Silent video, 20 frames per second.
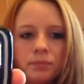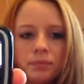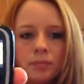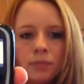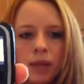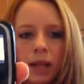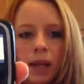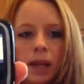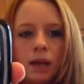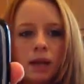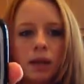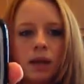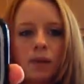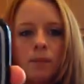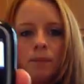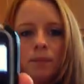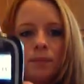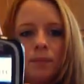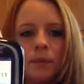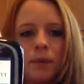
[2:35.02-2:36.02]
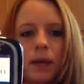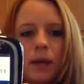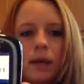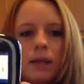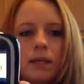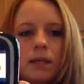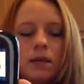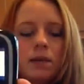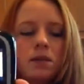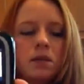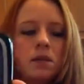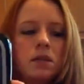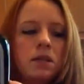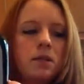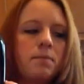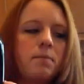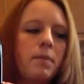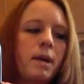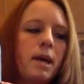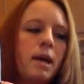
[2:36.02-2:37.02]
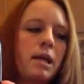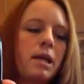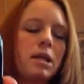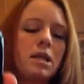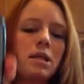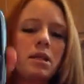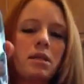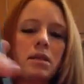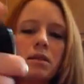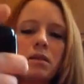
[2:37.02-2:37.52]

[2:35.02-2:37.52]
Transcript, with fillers: and then it tells you to match